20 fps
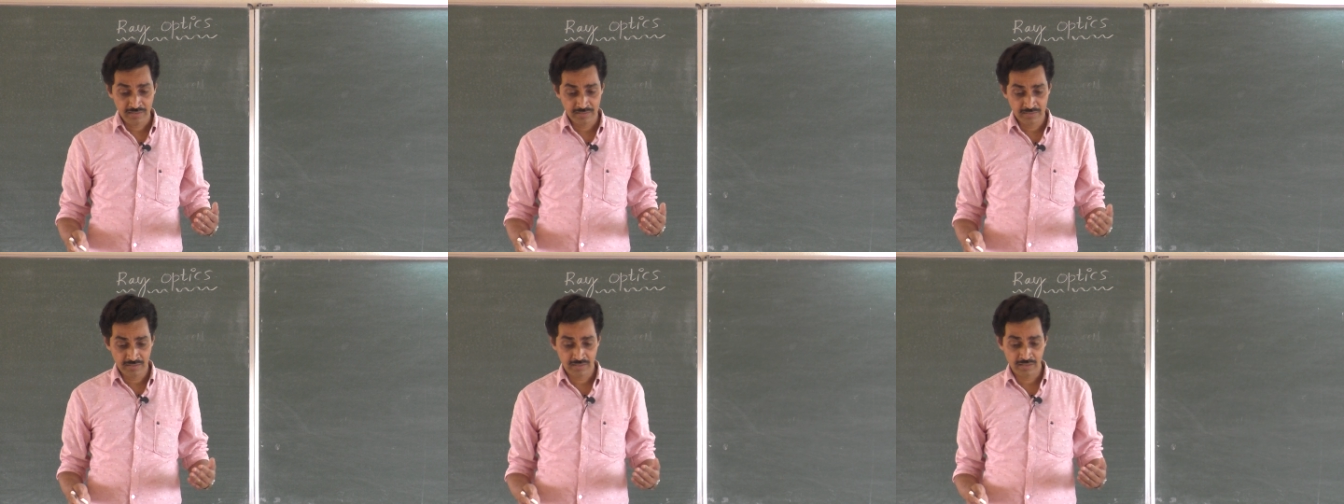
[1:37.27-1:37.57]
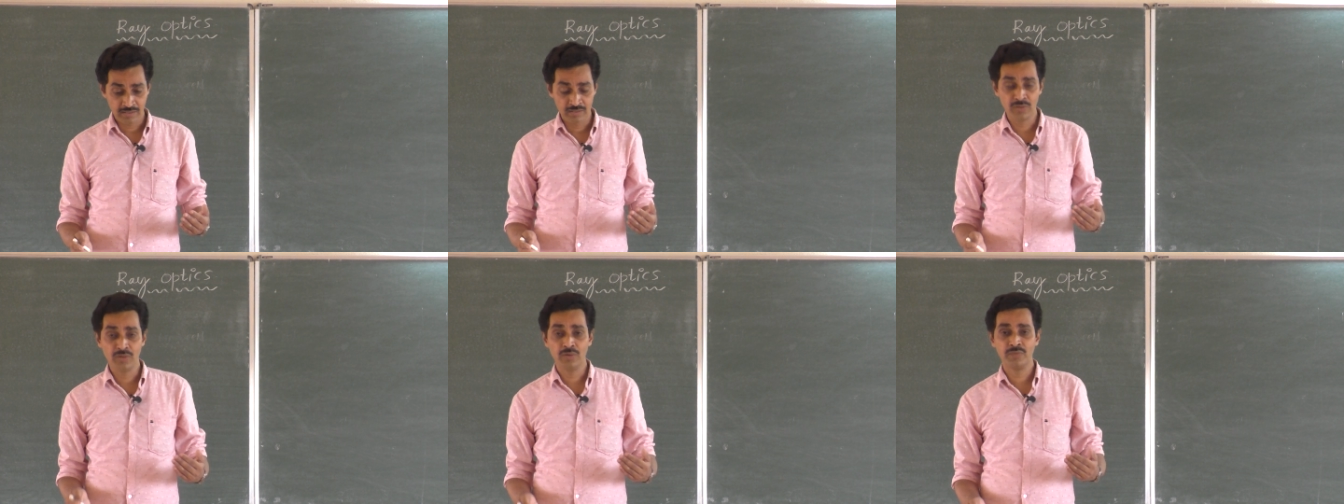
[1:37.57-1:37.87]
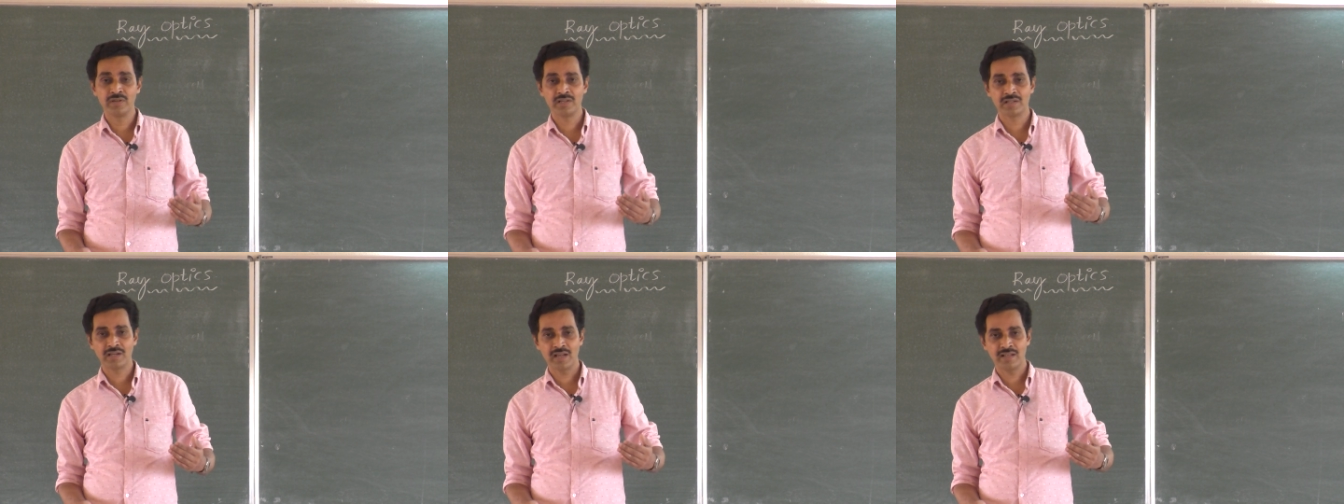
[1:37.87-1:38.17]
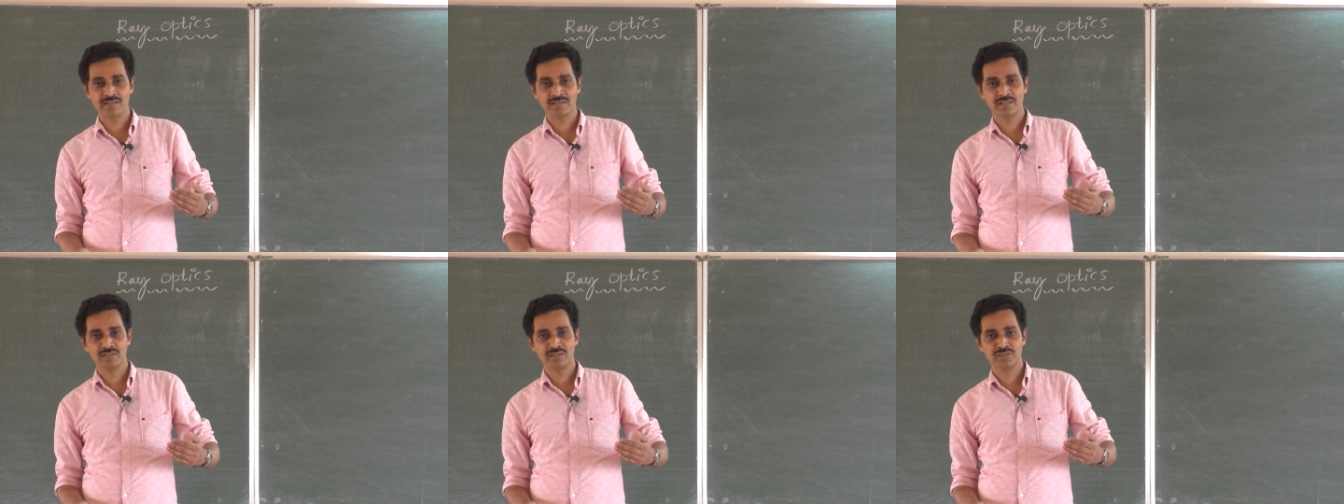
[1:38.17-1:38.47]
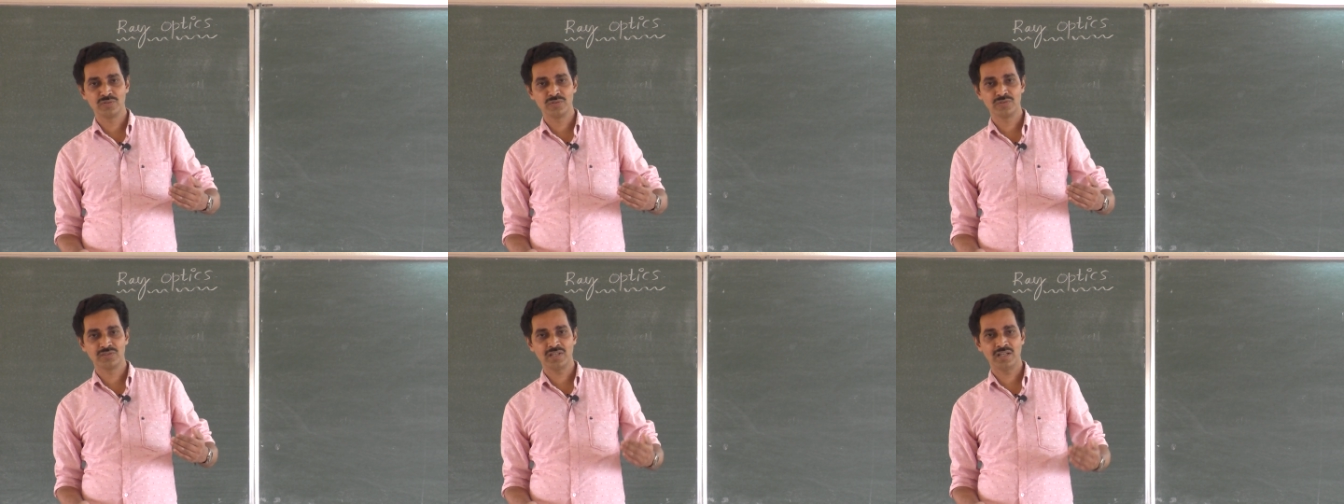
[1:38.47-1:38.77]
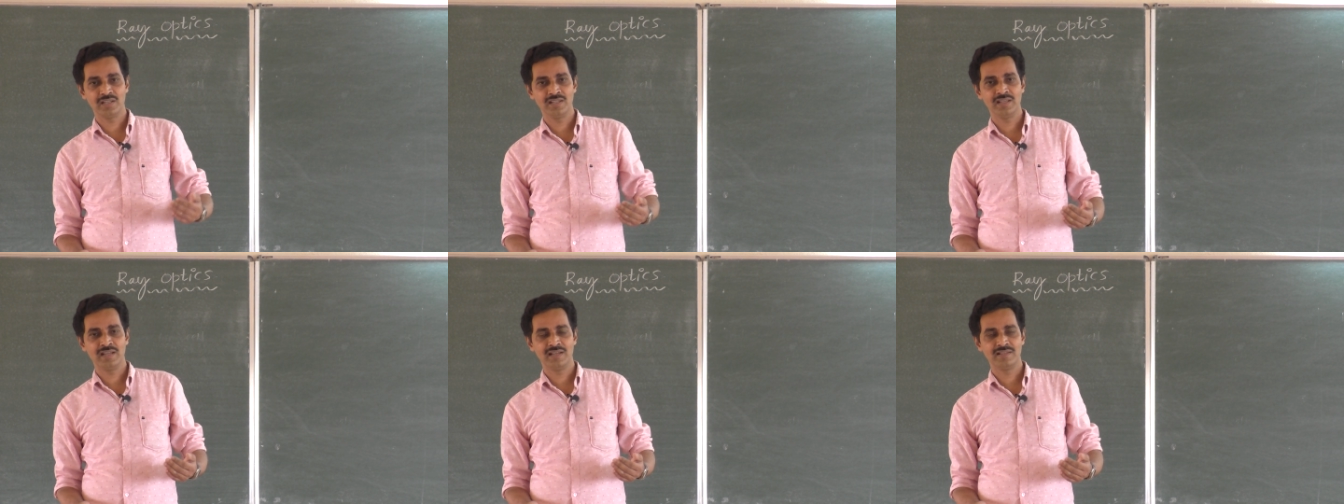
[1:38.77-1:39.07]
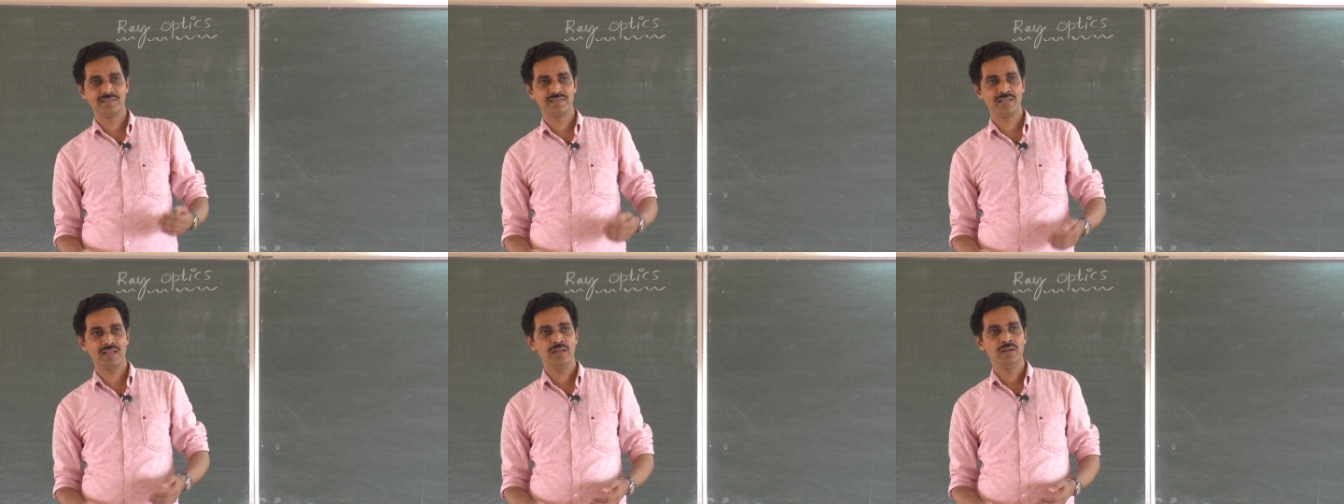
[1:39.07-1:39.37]
in the lower classes you study
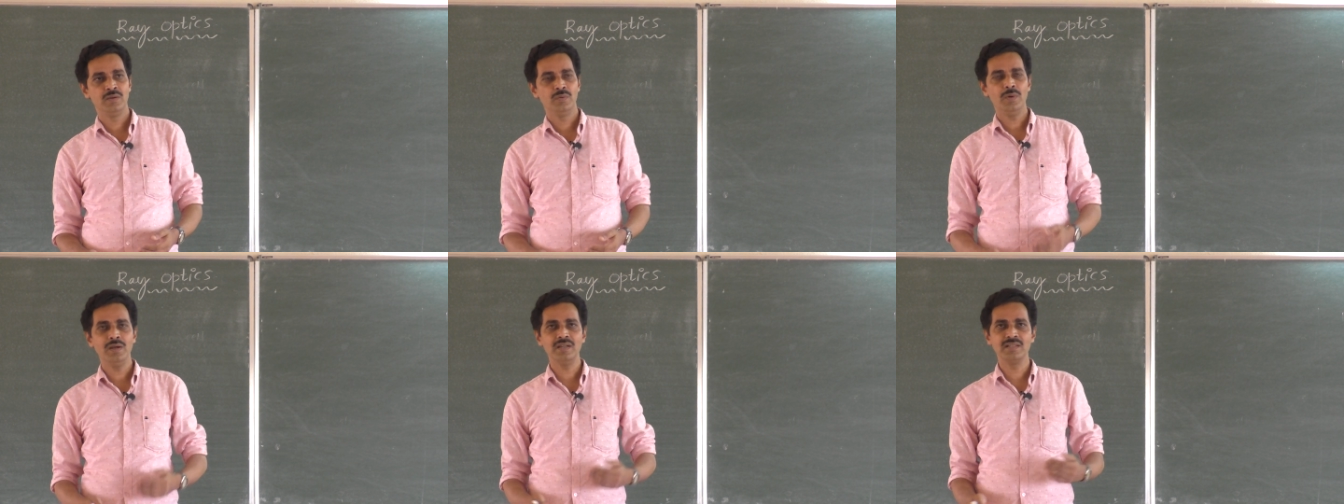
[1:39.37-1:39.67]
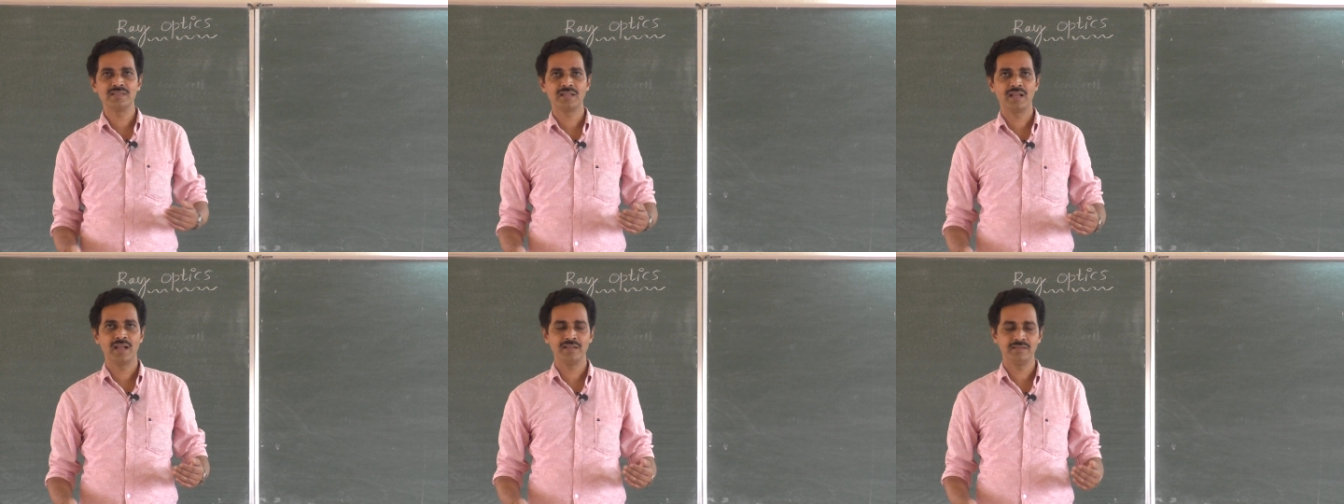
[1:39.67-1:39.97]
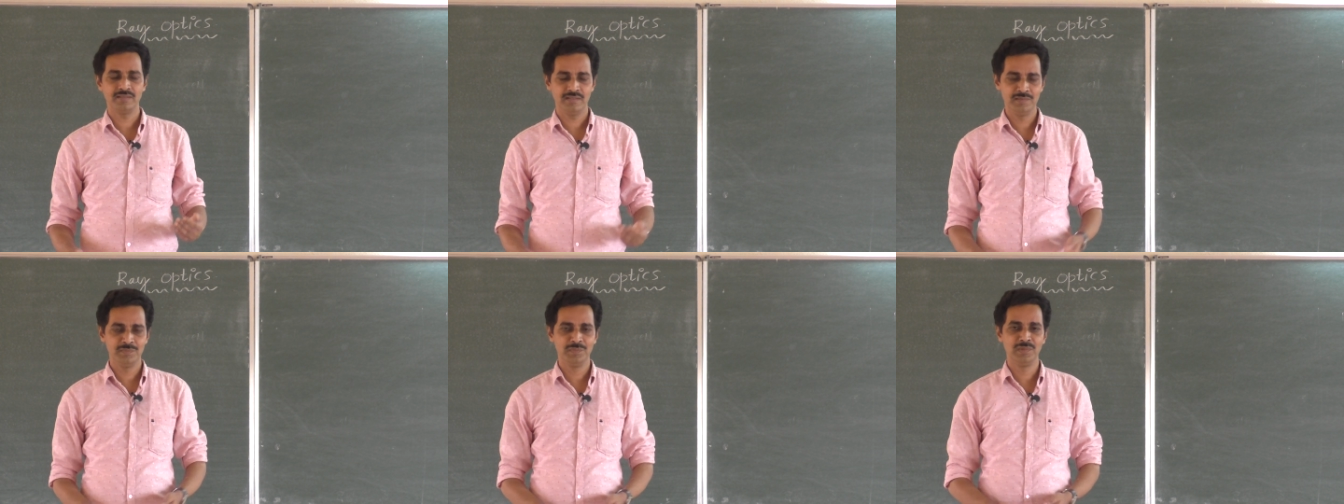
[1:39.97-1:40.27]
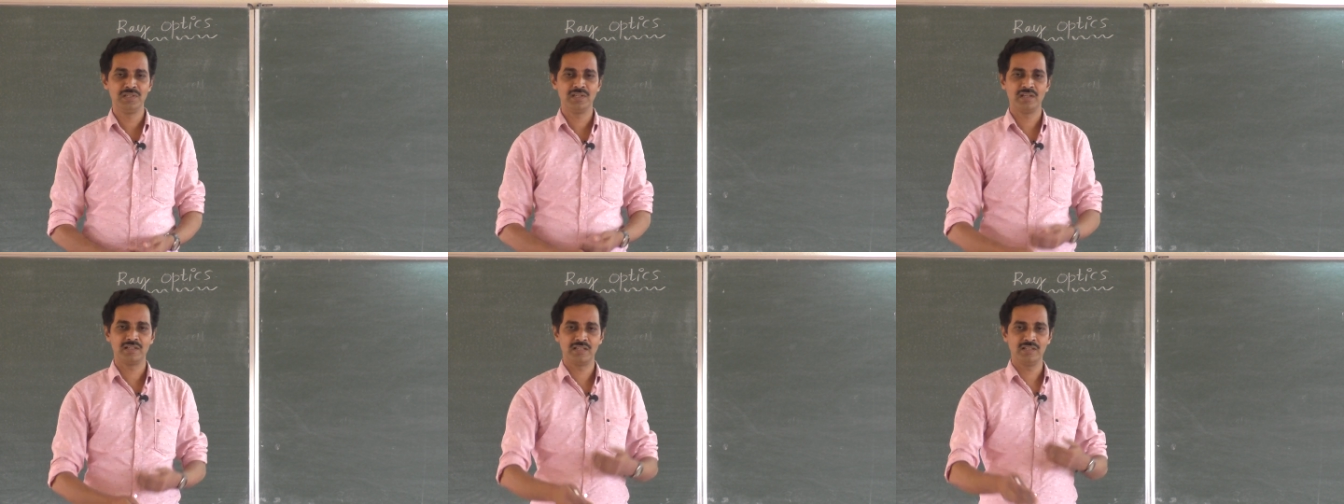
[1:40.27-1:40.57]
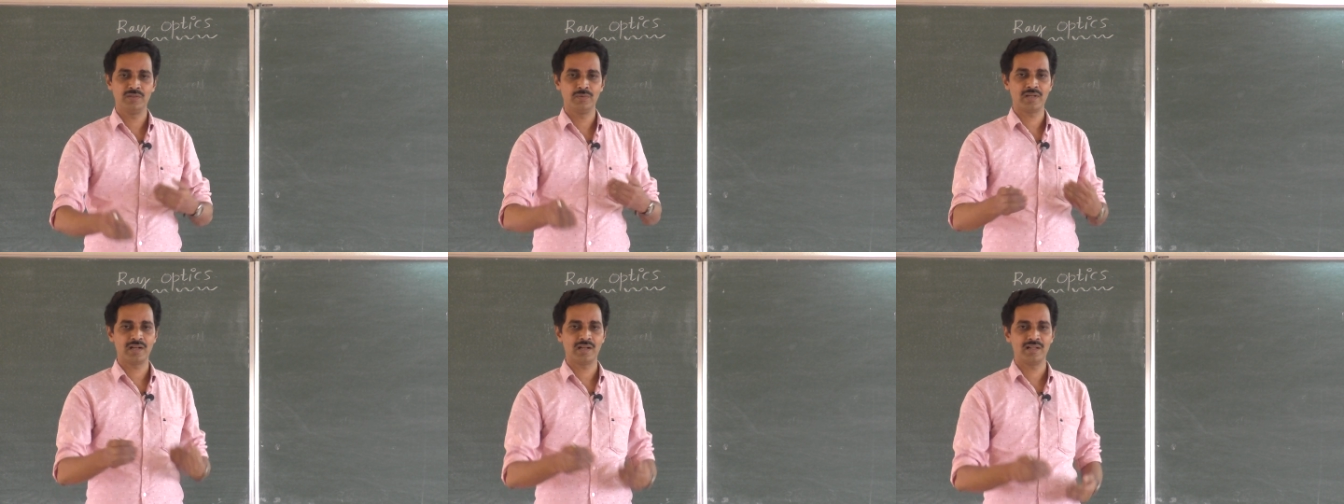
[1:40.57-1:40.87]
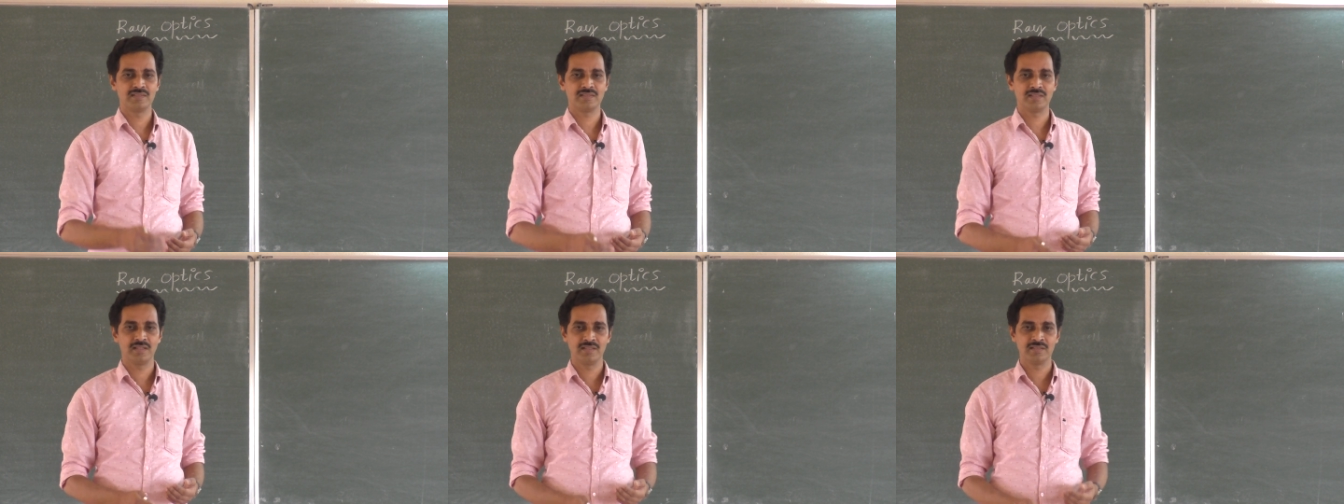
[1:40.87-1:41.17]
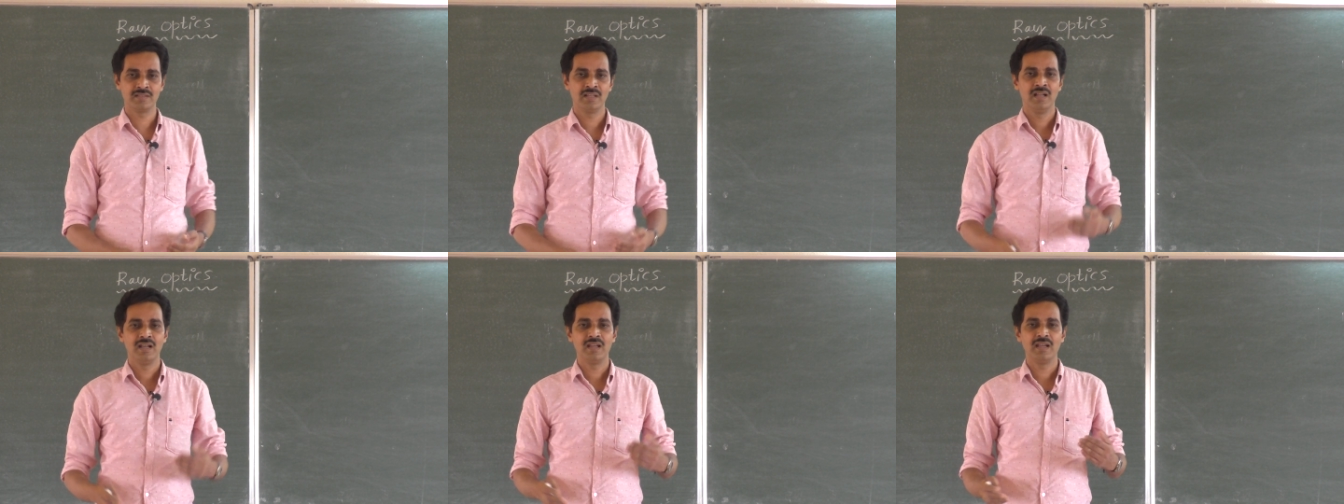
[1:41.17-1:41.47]
and say what is light immediately your answer is